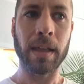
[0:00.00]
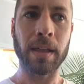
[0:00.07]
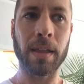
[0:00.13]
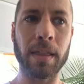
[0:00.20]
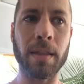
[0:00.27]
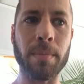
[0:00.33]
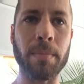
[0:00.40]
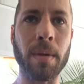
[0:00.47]

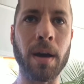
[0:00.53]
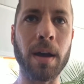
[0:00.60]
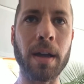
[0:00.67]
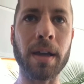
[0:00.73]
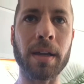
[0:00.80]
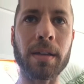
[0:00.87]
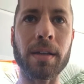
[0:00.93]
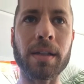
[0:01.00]
the
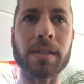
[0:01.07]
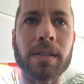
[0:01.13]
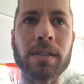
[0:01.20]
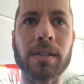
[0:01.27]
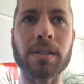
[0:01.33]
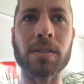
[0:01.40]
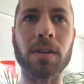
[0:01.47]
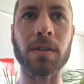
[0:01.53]
mind as it
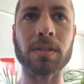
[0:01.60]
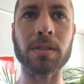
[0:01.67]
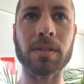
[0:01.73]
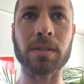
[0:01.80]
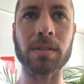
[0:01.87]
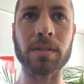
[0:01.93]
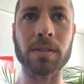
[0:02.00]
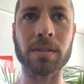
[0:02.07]
starts
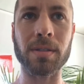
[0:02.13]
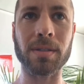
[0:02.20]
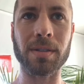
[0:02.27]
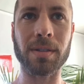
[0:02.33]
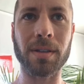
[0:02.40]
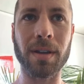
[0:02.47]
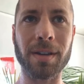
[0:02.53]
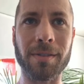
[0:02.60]
to
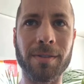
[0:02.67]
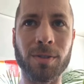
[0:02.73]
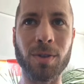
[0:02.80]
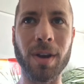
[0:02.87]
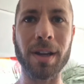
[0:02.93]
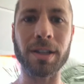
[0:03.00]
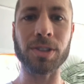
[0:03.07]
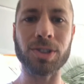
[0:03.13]
kind of try
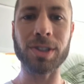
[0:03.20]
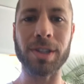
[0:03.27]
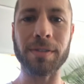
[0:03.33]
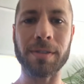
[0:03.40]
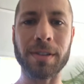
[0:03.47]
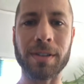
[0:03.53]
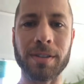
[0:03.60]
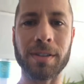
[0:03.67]
to
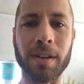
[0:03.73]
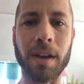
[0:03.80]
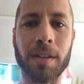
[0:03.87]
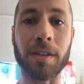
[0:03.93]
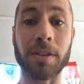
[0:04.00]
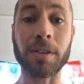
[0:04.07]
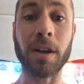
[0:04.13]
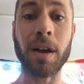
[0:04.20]
shift to other
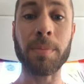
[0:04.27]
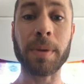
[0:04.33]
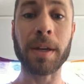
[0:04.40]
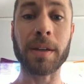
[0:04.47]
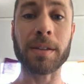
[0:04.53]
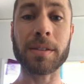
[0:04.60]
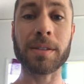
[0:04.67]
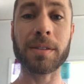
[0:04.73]

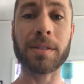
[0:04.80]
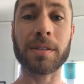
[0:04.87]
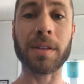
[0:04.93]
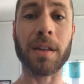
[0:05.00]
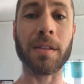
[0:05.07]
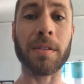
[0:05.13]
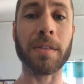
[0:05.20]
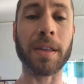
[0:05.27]
topics,
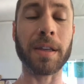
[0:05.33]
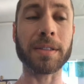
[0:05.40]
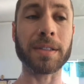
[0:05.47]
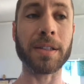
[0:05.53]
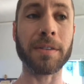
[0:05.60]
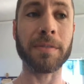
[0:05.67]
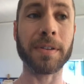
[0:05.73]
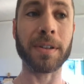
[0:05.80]
other things that
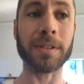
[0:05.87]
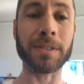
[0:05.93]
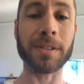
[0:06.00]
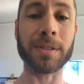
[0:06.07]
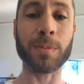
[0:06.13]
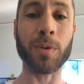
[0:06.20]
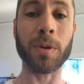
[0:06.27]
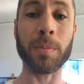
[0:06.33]
it feels is
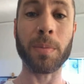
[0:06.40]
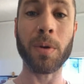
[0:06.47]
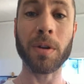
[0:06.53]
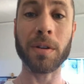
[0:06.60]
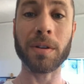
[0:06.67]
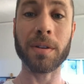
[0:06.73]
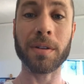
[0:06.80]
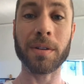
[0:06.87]
more
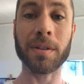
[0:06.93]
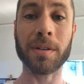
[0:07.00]
important.